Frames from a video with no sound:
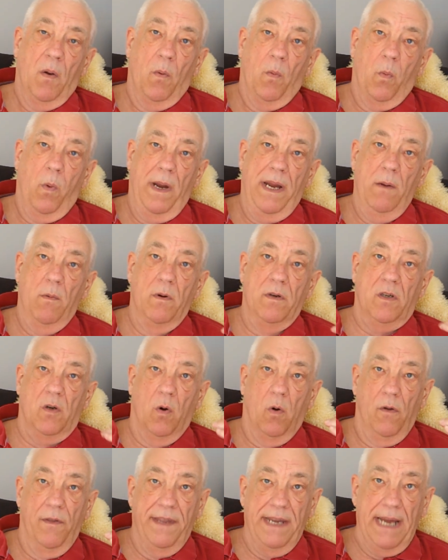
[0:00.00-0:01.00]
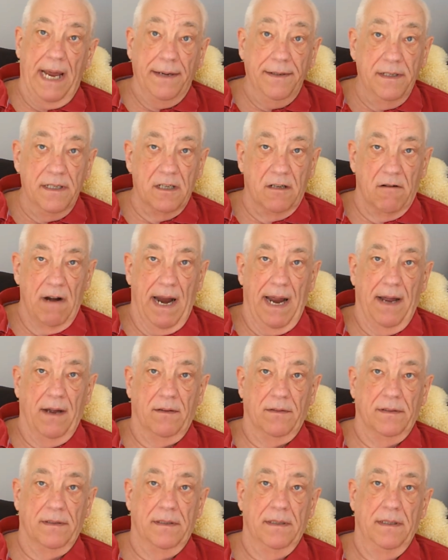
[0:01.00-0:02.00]
we would call the
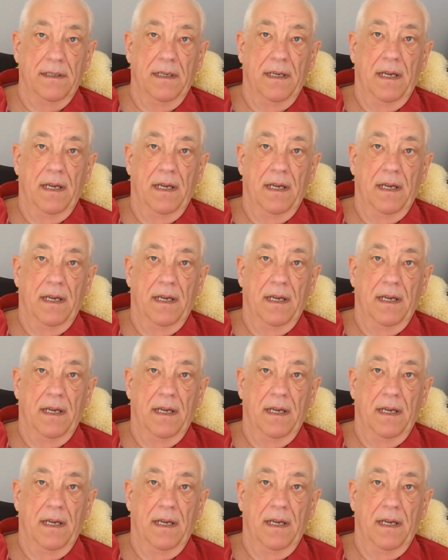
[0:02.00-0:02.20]
underground.